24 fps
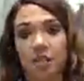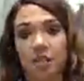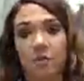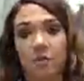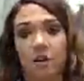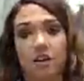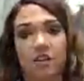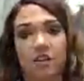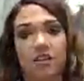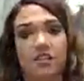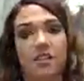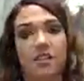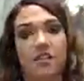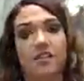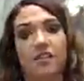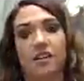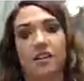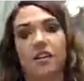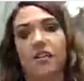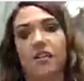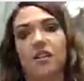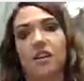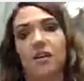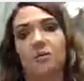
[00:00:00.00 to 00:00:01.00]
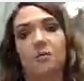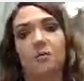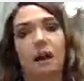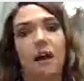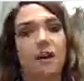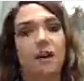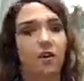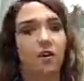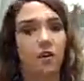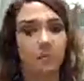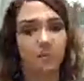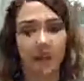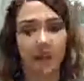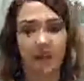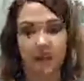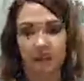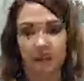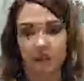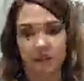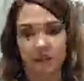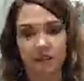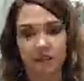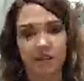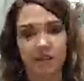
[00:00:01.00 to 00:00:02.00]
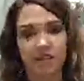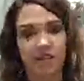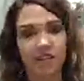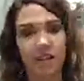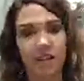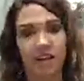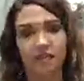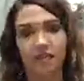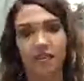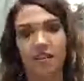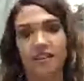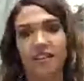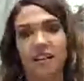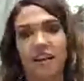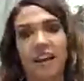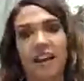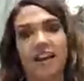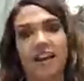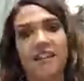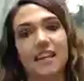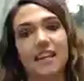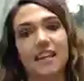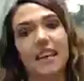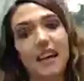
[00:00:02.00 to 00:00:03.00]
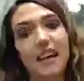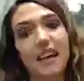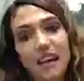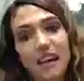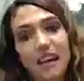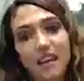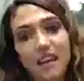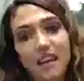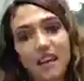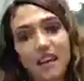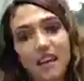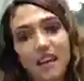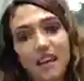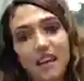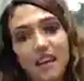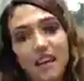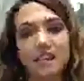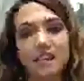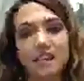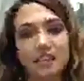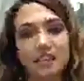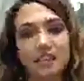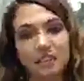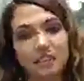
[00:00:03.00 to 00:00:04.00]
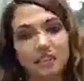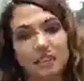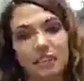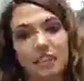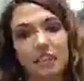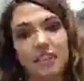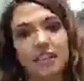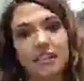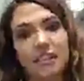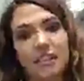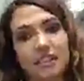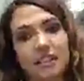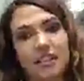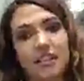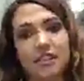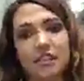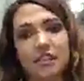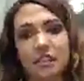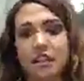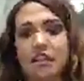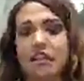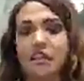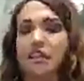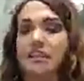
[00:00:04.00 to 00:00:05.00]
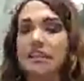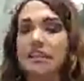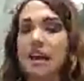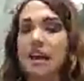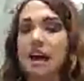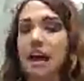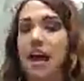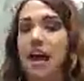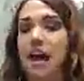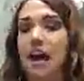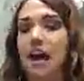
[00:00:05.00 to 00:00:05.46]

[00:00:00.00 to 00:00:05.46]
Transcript: not the person that, micromanages and every day is like, hey, let's do this. Let's do this.